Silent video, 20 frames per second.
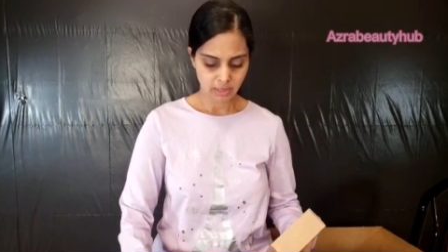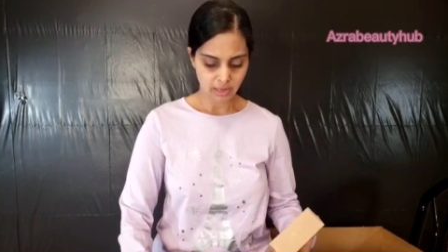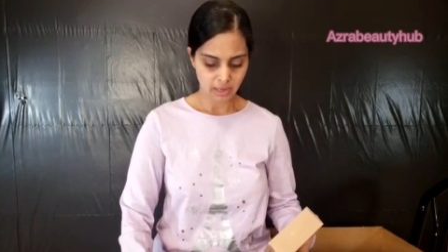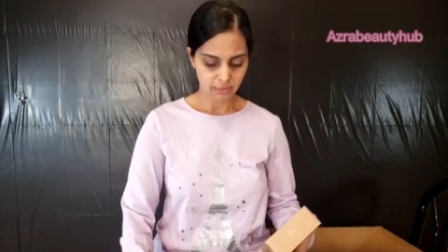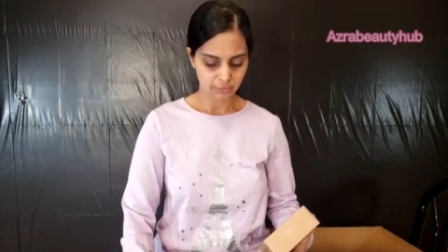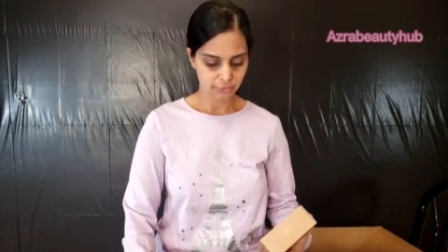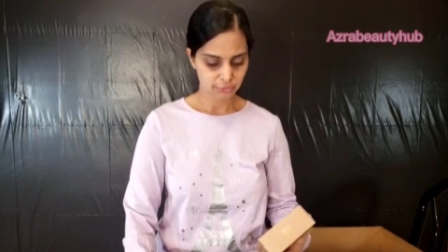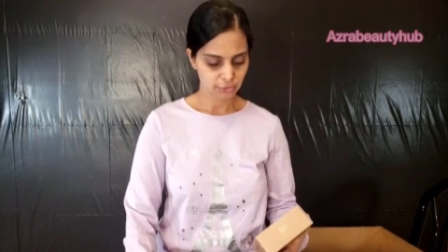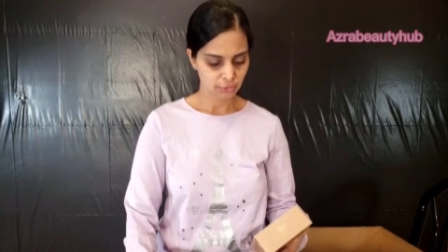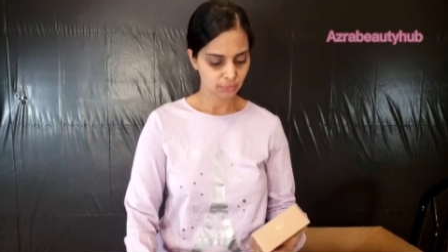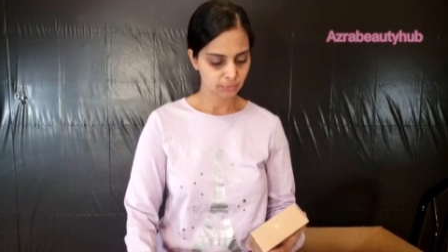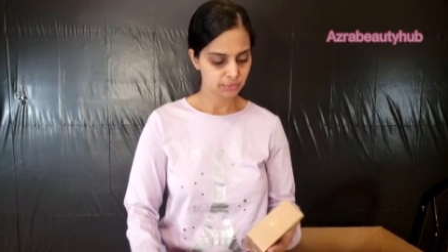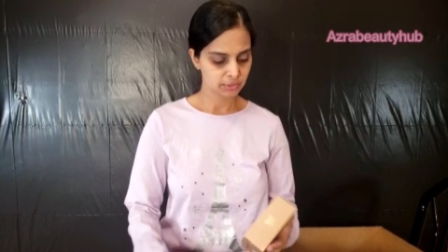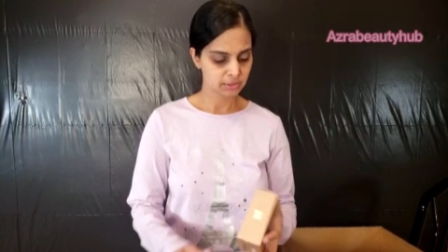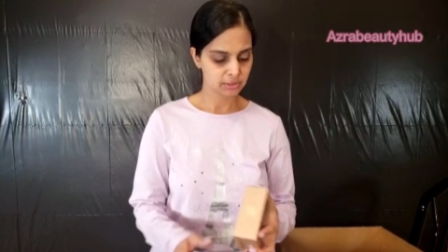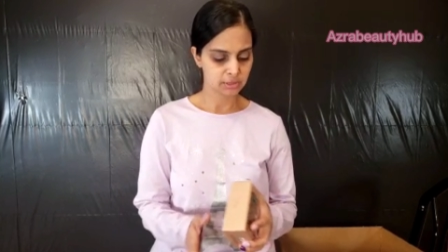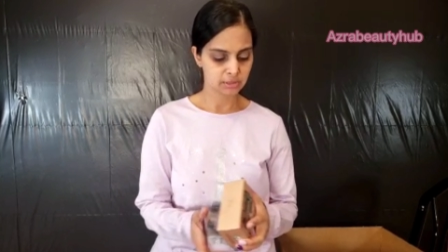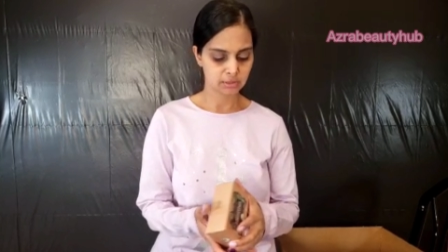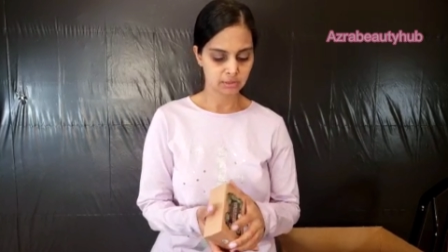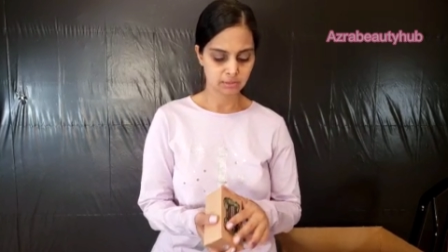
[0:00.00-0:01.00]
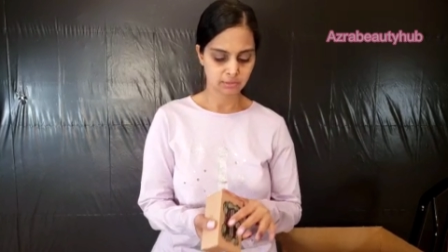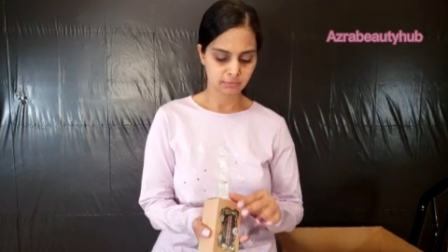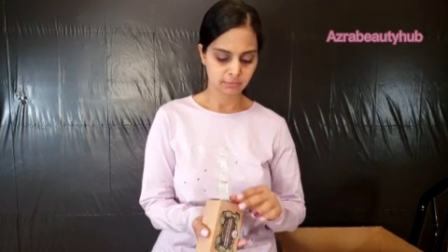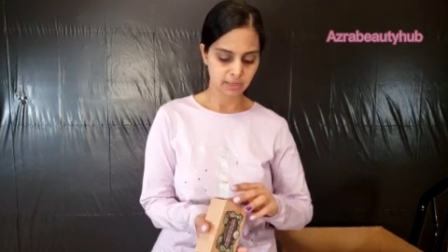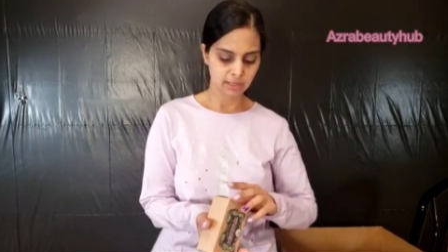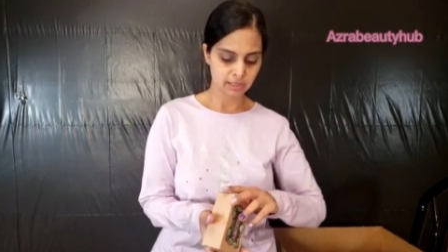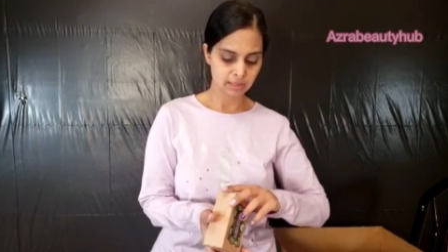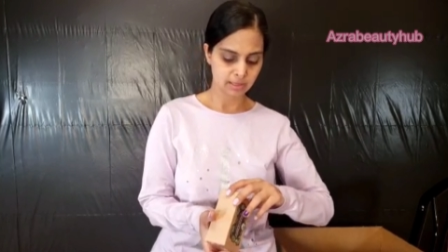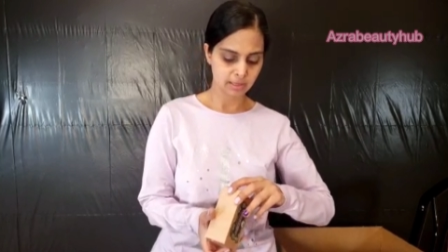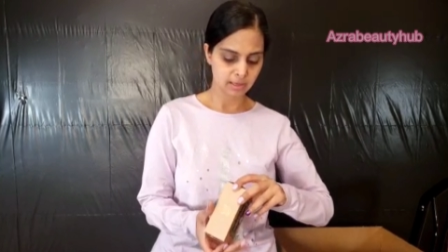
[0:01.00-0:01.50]
I'll show this to you
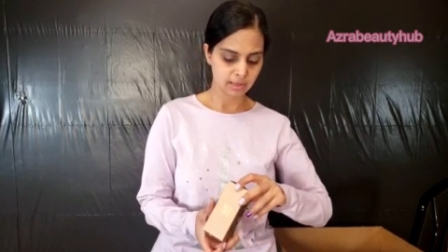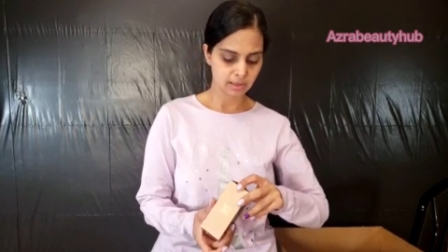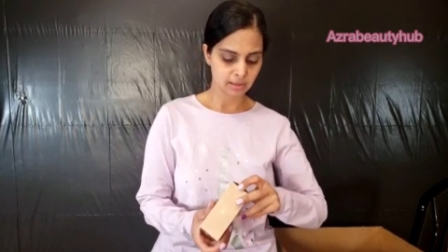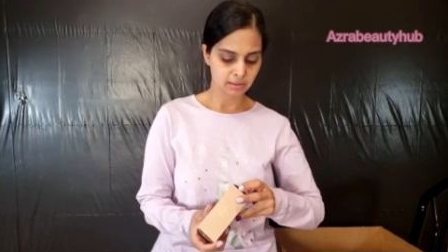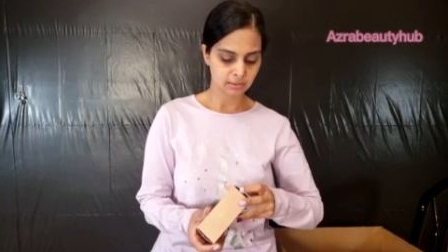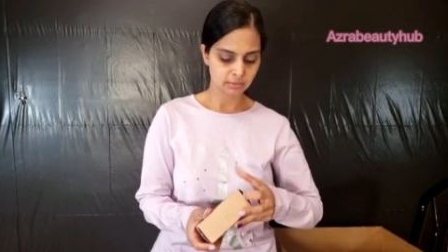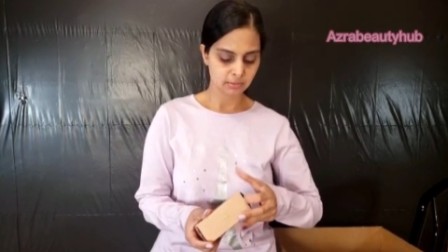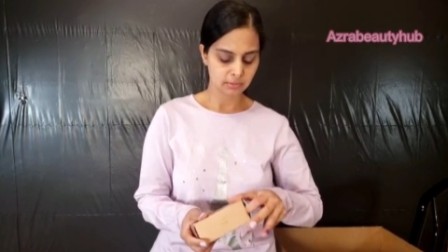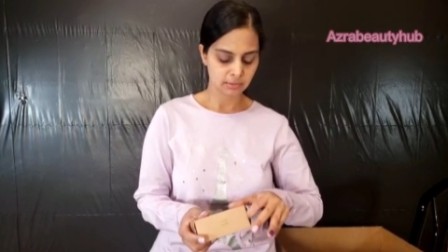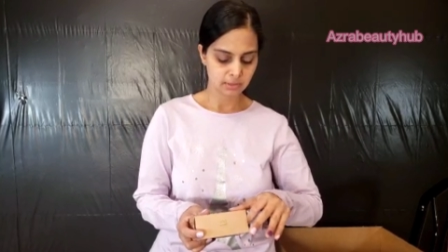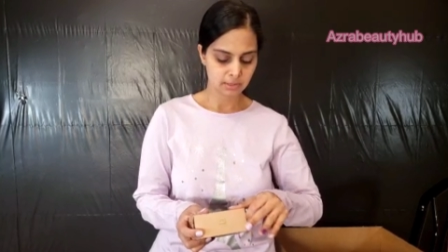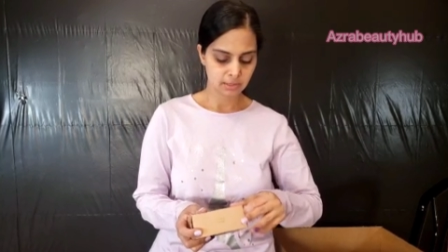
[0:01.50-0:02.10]
right now.